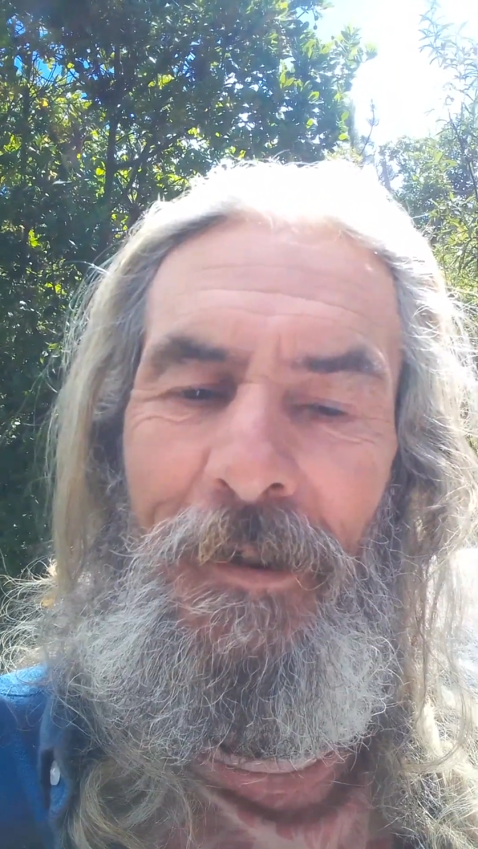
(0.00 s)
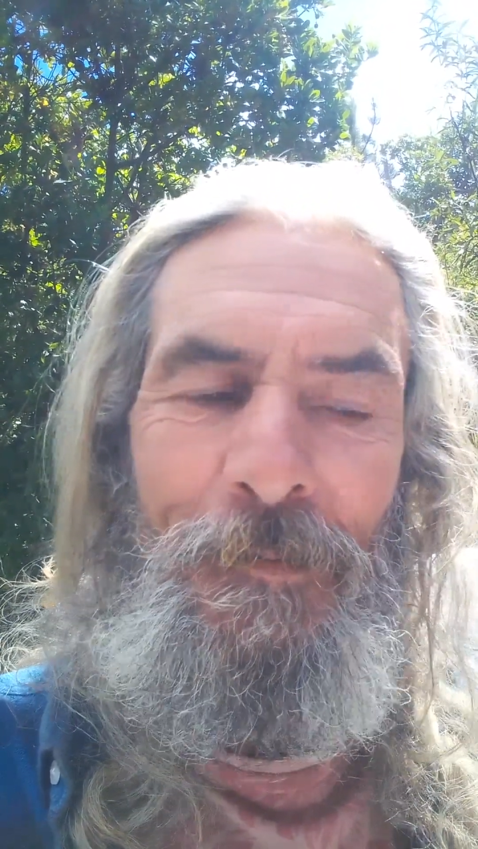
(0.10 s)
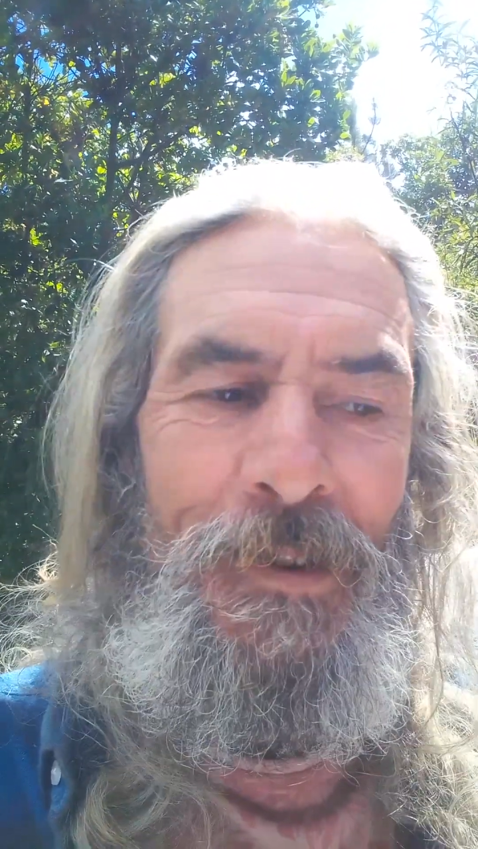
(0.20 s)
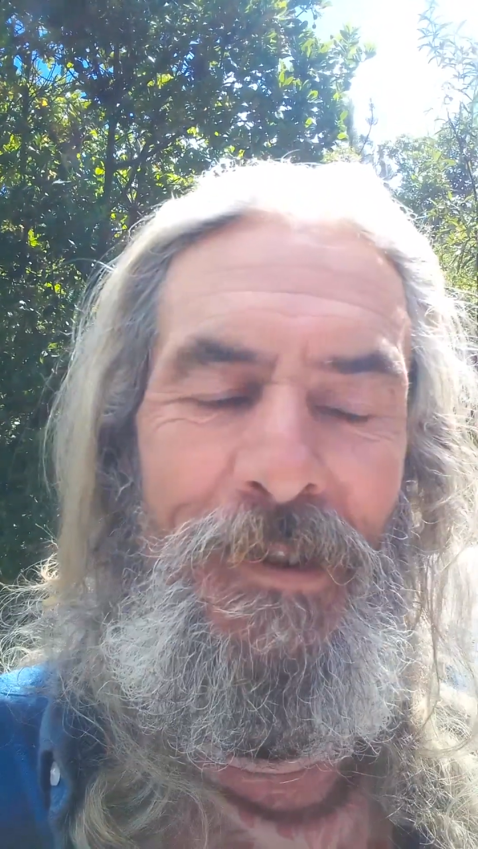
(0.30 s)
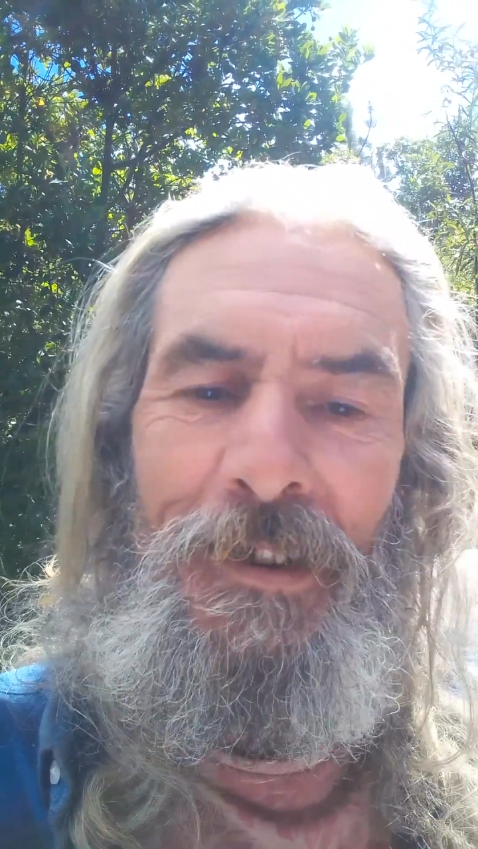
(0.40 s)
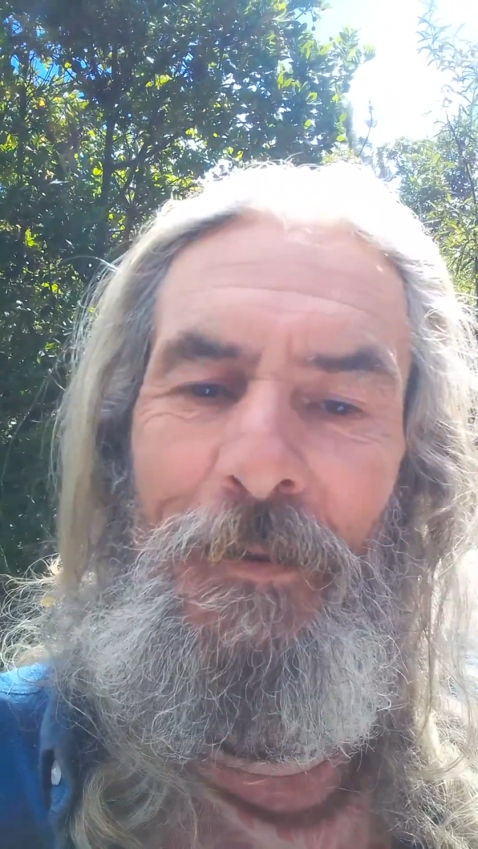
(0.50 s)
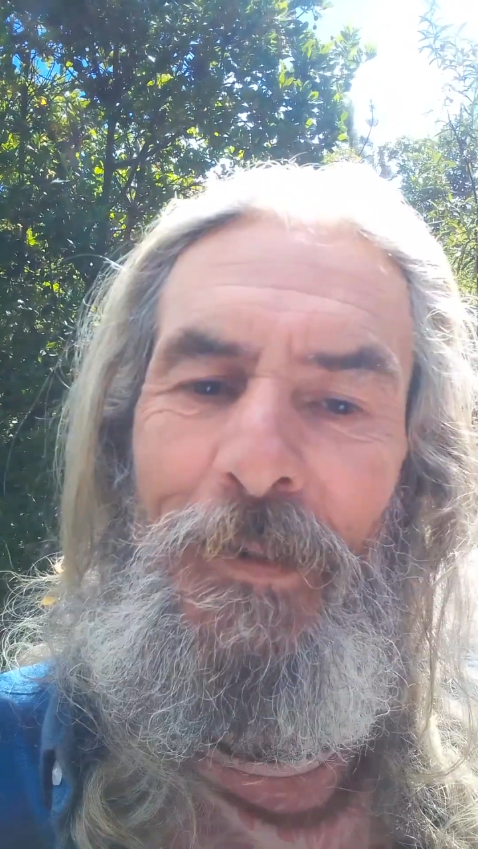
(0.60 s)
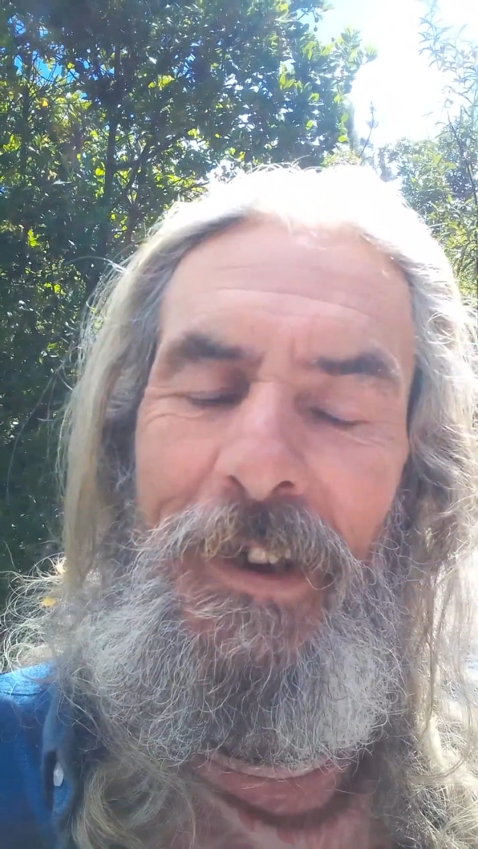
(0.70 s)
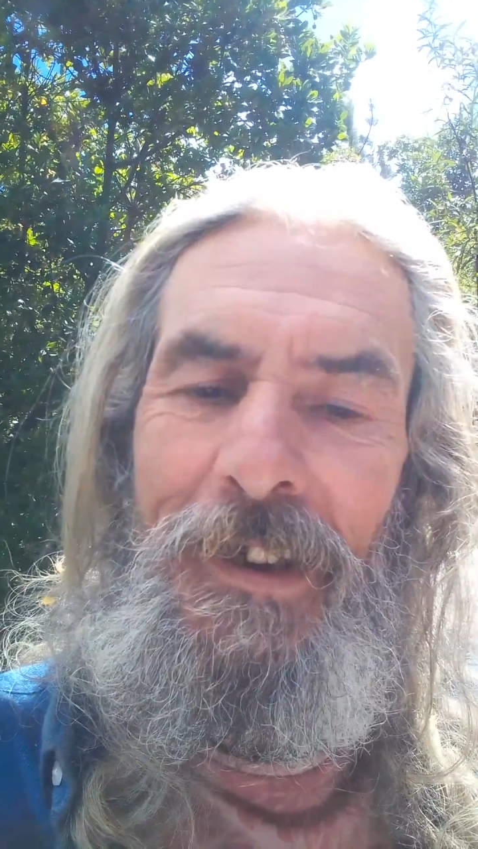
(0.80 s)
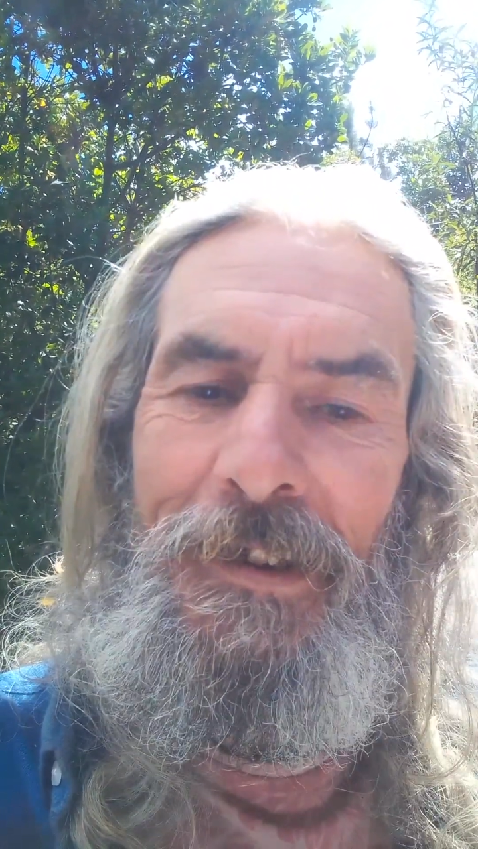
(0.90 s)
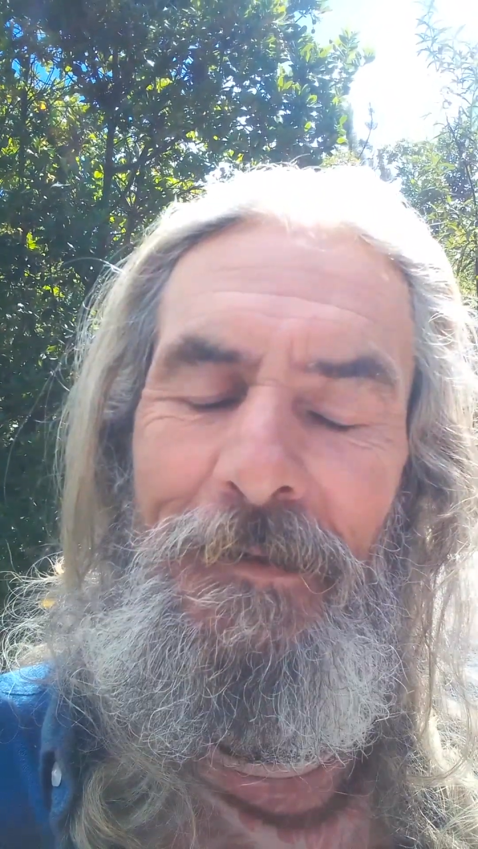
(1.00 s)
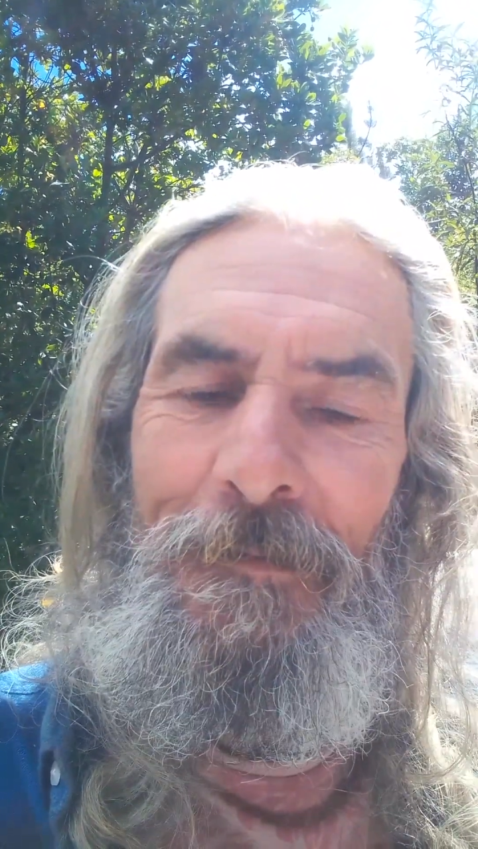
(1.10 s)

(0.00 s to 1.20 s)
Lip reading: There's a lovely